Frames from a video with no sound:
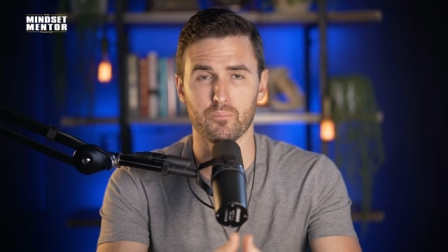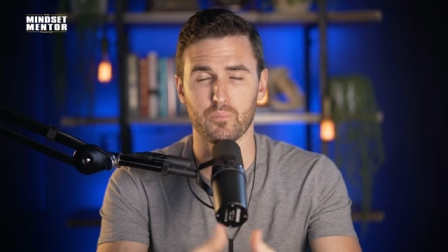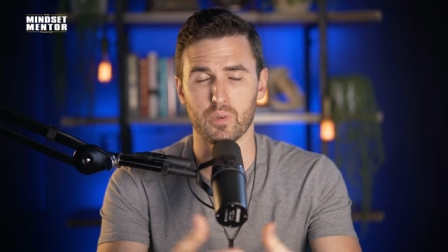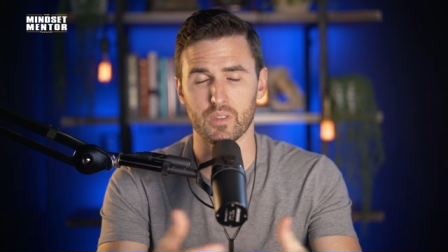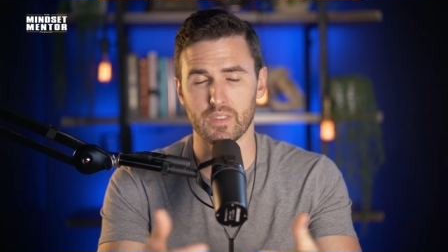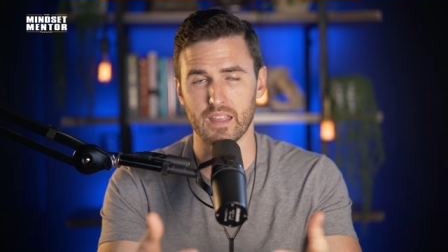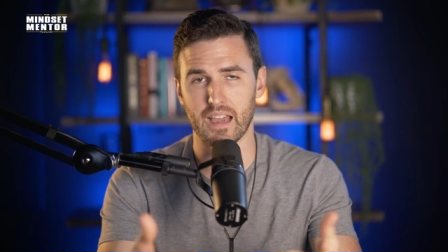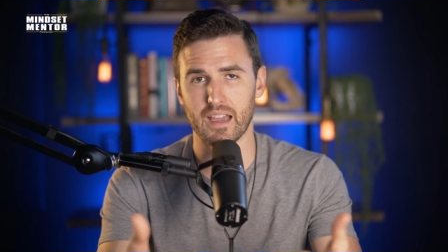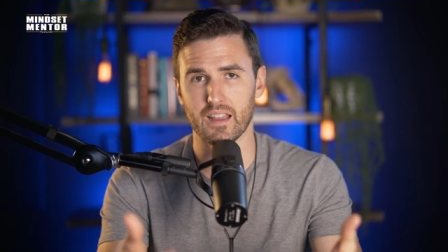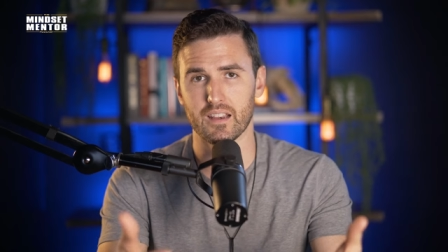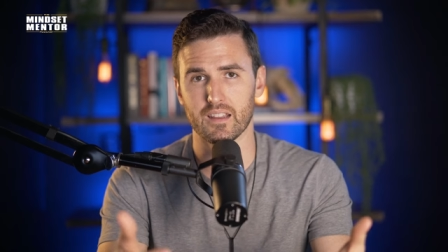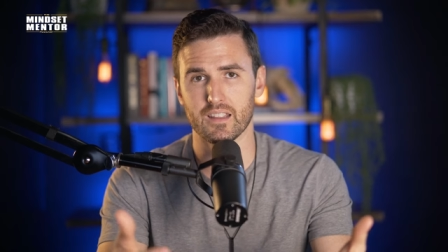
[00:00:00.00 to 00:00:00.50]

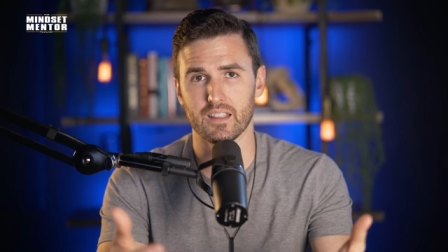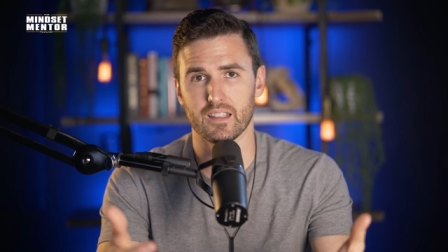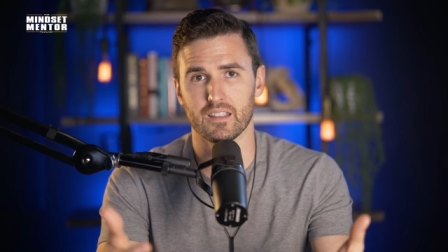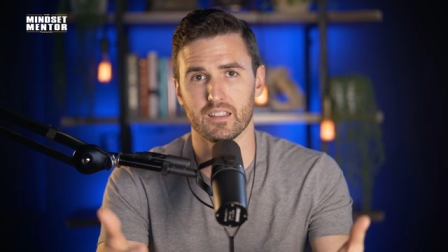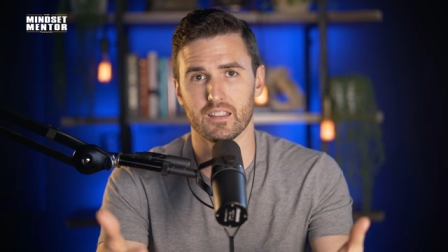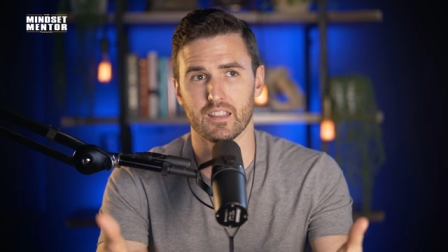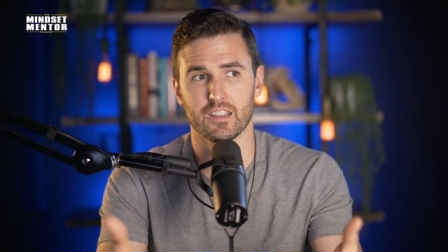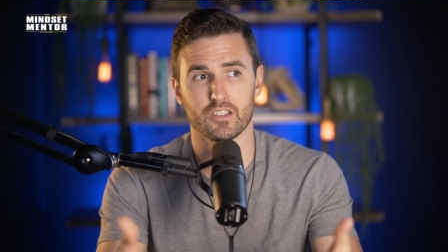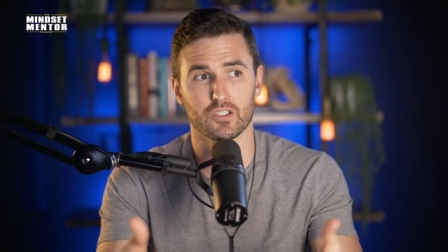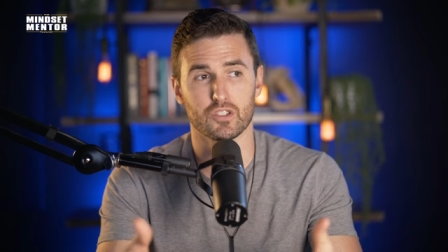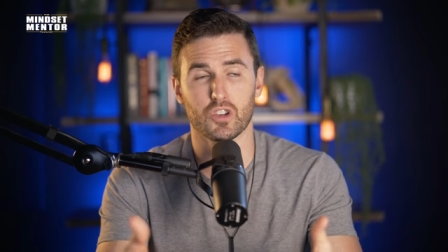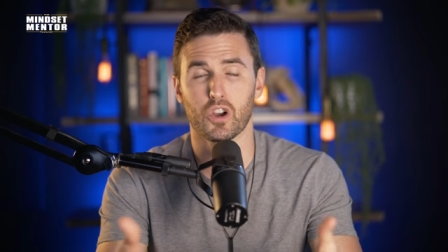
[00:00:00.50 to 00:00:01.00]
But that
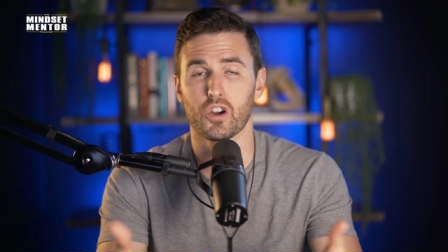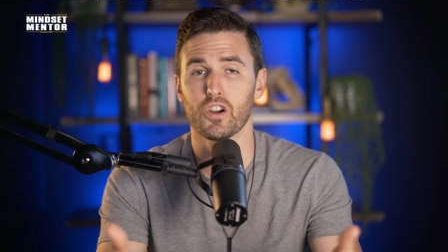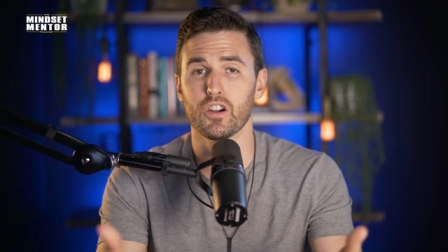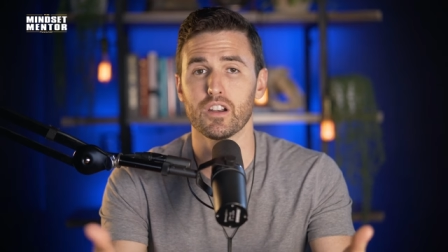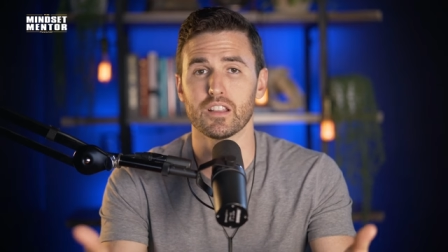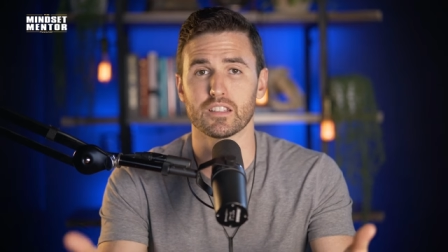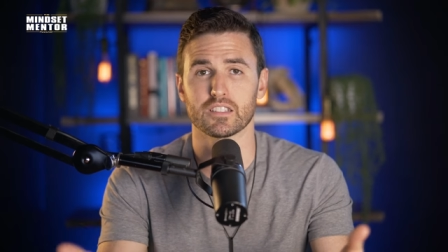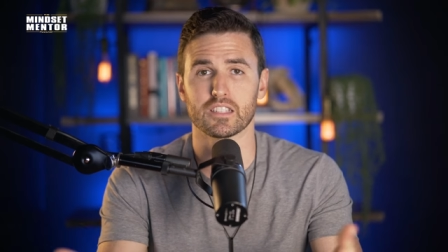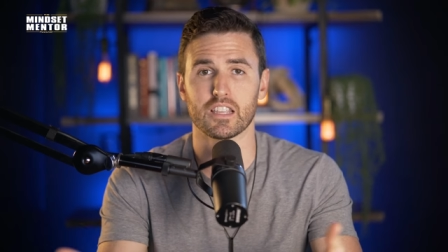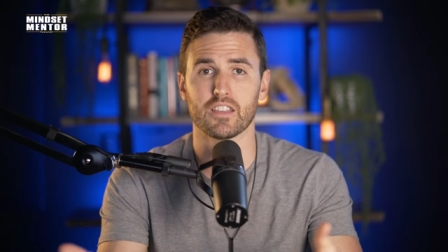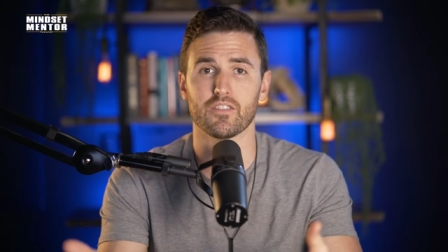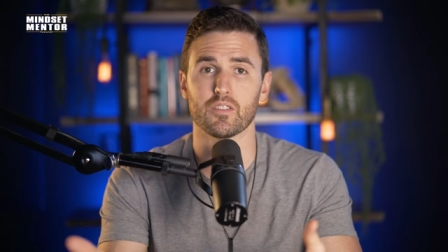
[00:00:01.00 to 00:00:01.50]
in turn
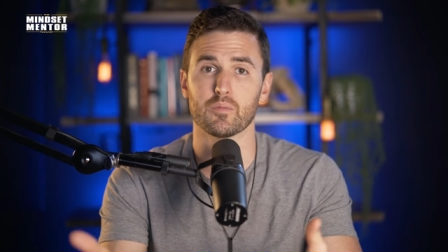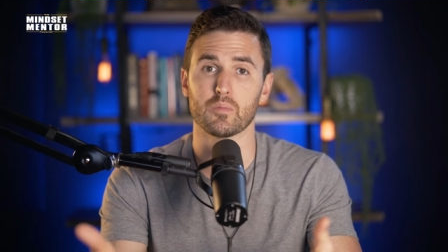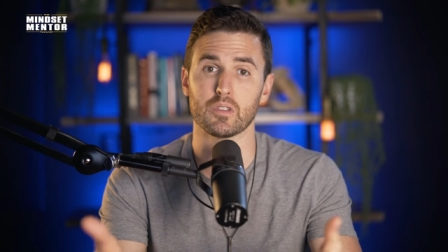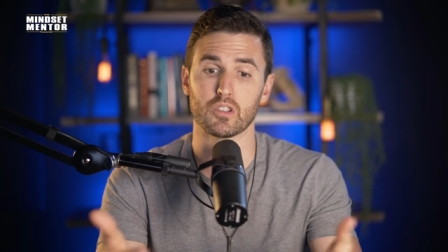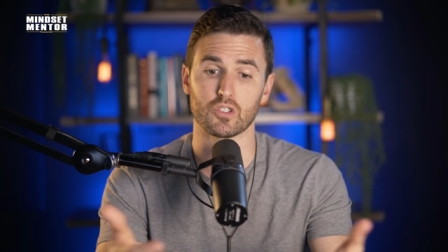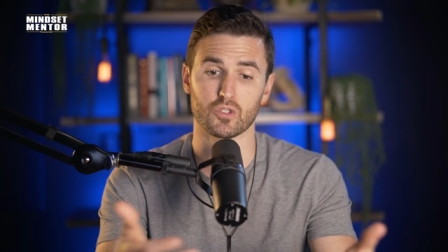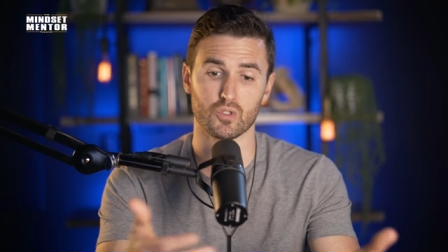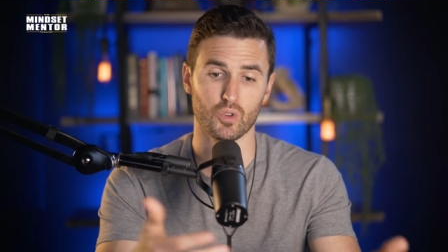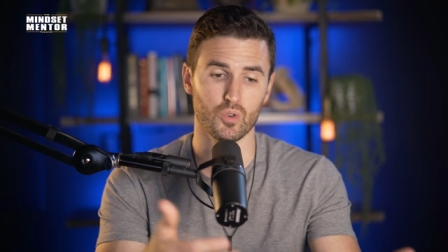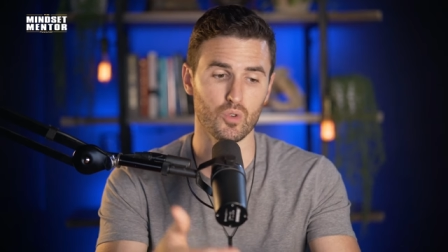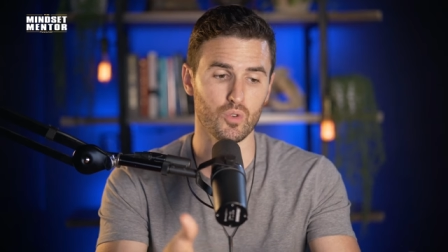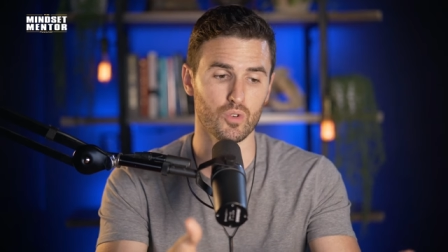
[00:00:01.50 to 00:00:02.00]
has given me
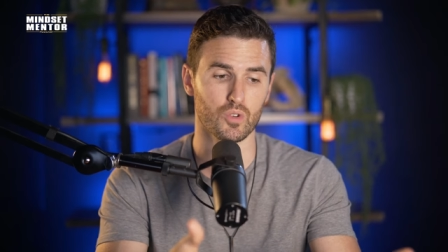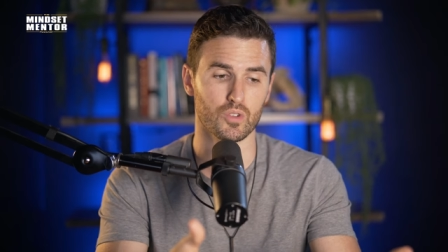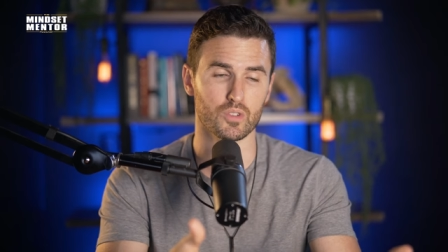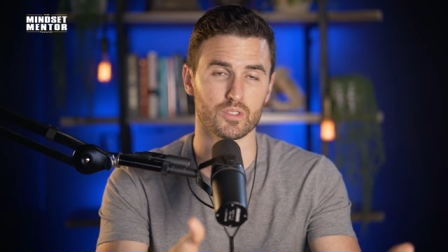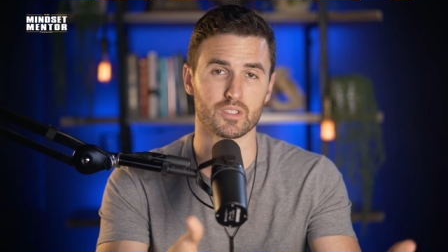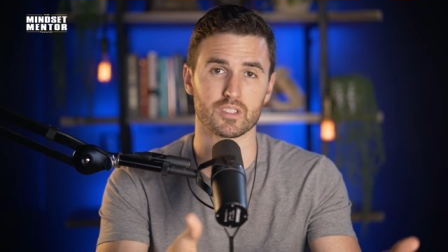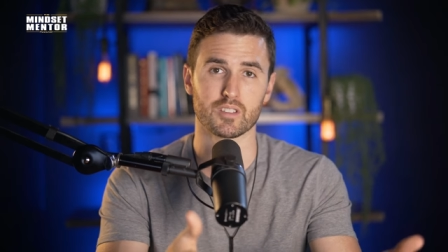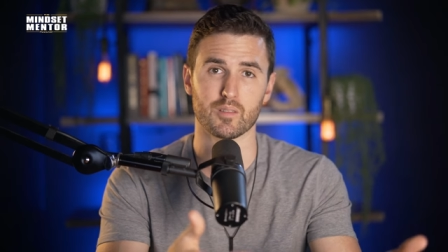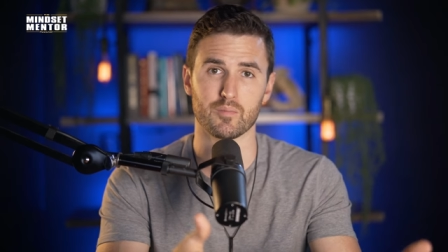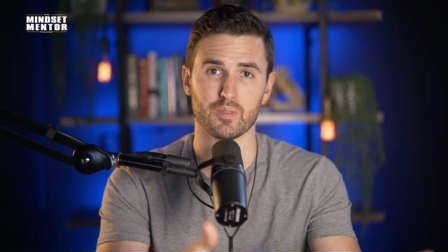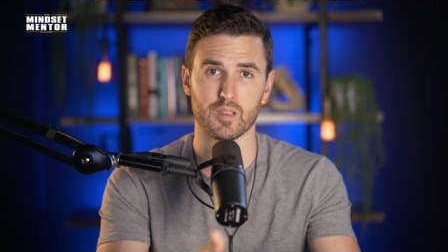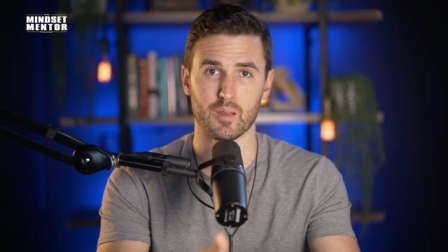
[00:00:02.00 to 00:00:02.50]

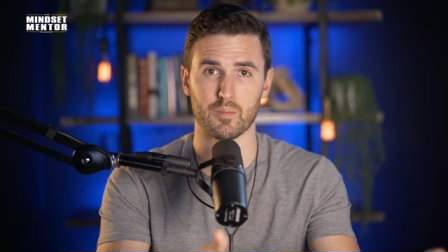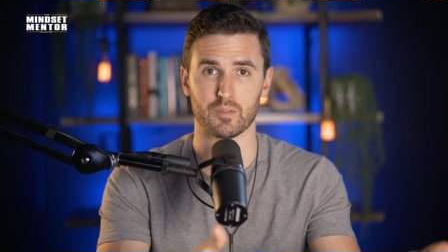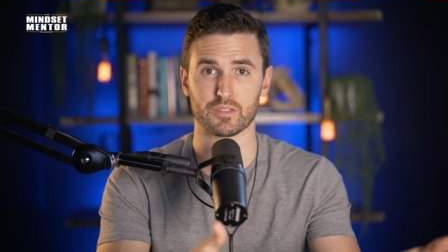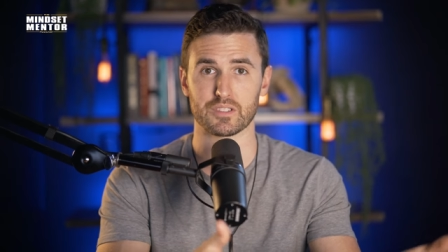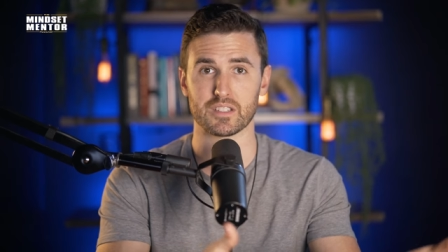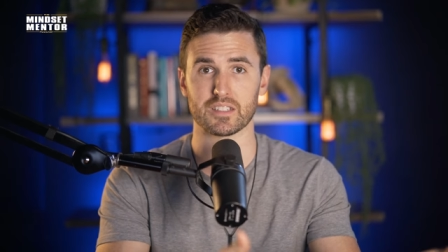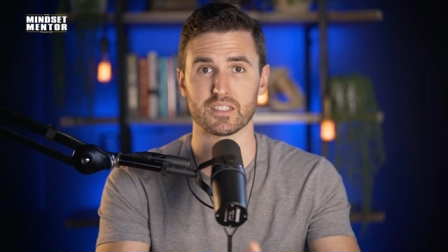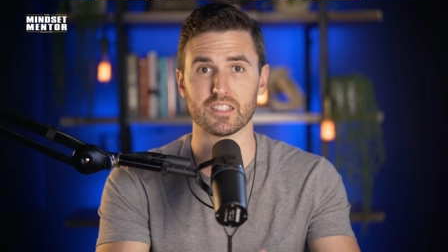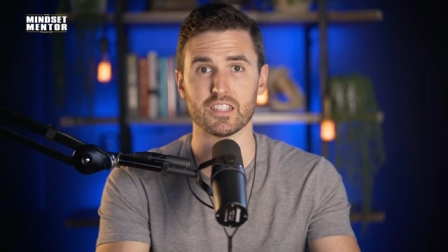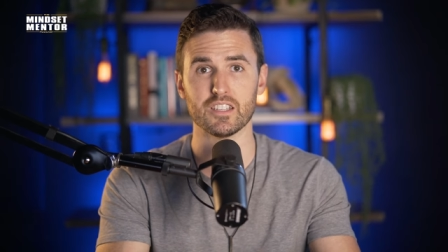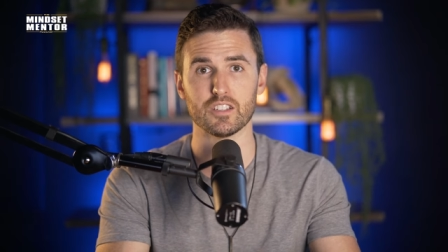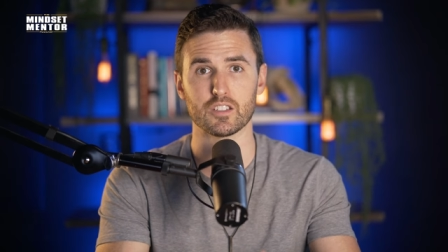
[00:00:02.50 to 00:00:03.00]
tools to be able
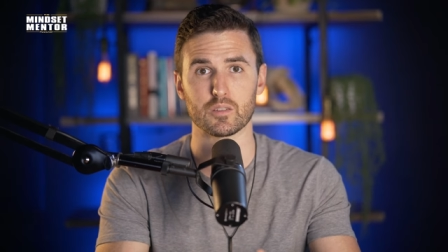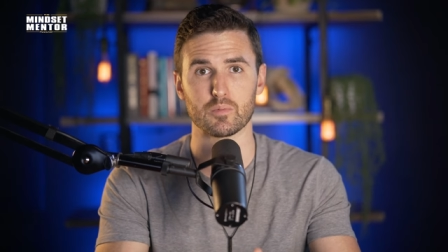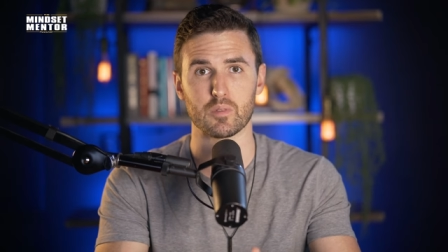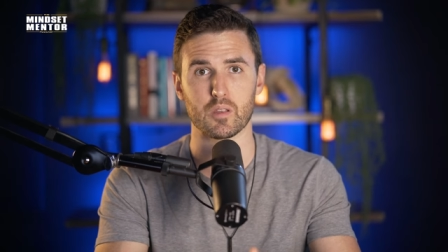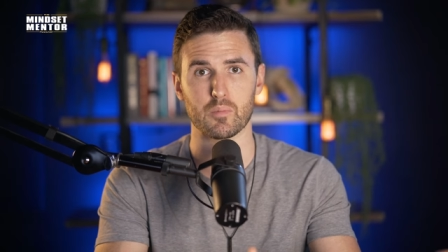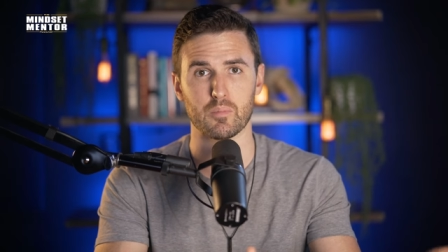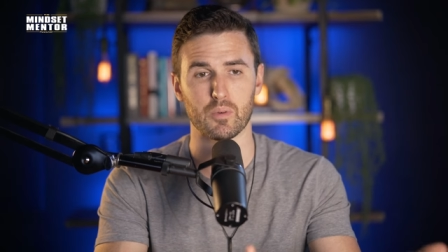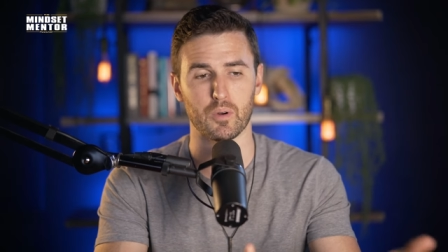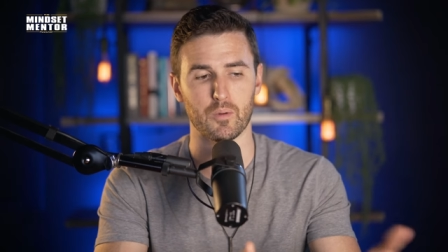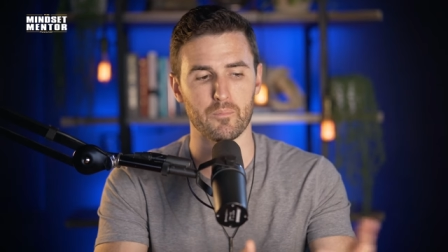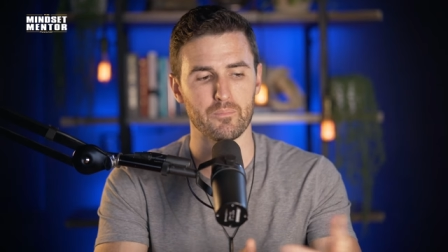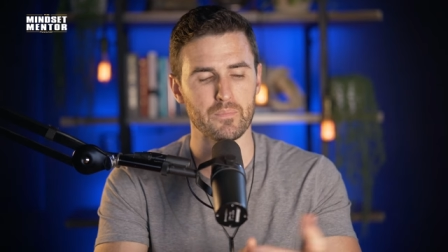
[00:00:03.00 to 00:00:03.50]
to teach
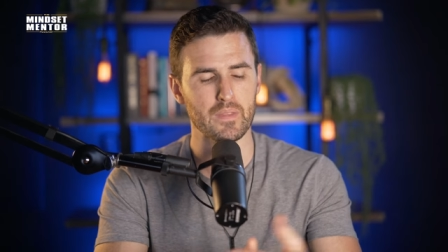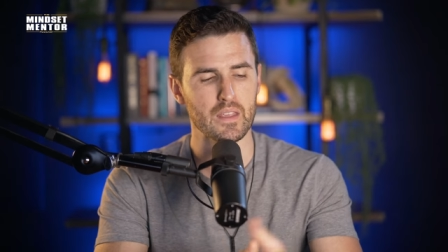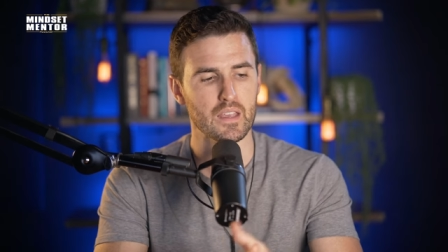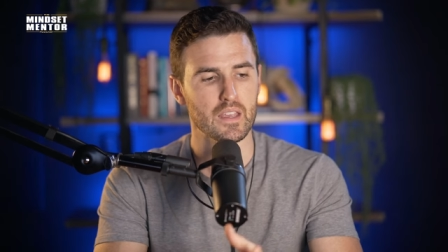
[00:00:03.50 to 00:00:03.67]
people.